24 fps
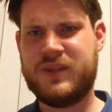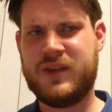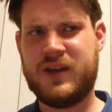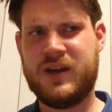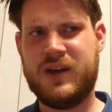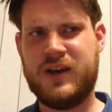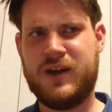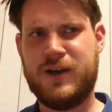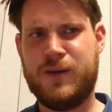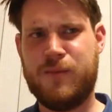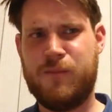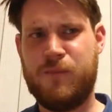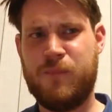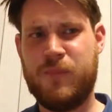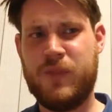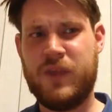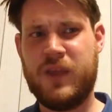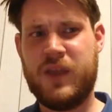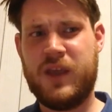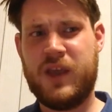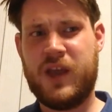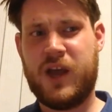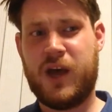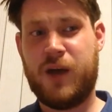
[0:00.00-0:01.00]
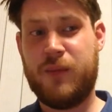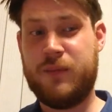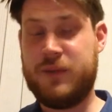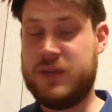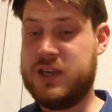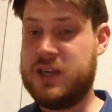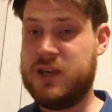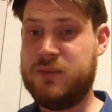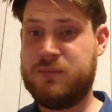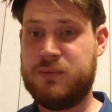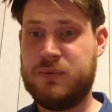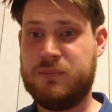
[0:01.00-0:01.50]
I'll be
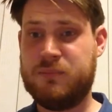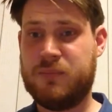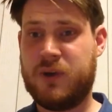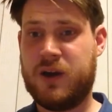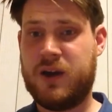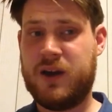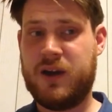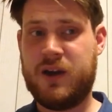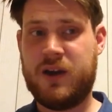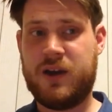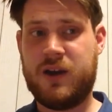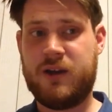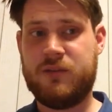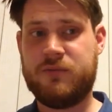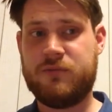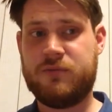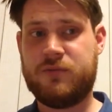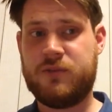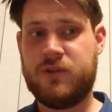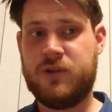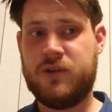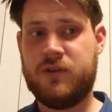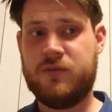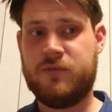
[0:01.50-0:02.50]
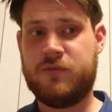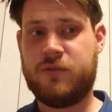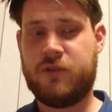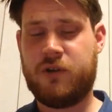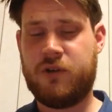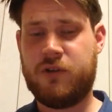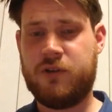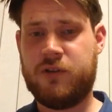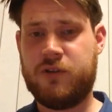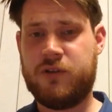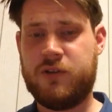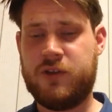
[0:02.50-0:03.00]
keeping my eye out for
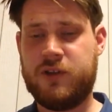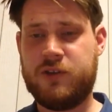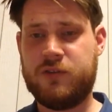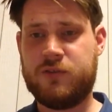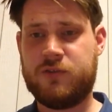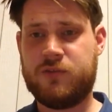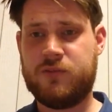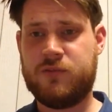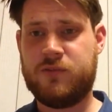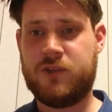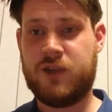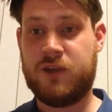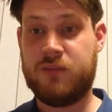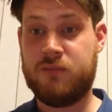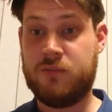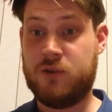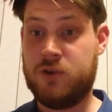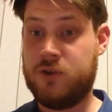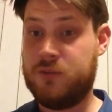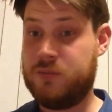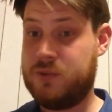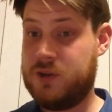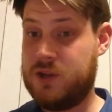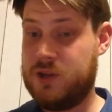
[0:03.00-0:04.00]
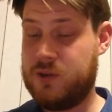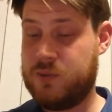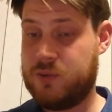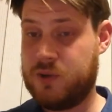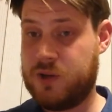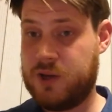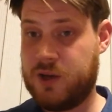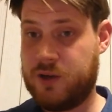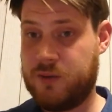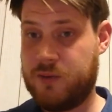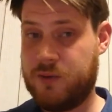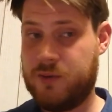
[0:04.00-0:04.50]
other things from Tamdhu, but
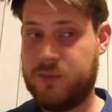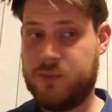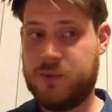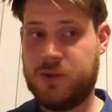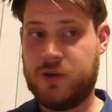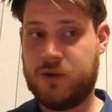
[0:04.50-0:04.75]
equally I won't be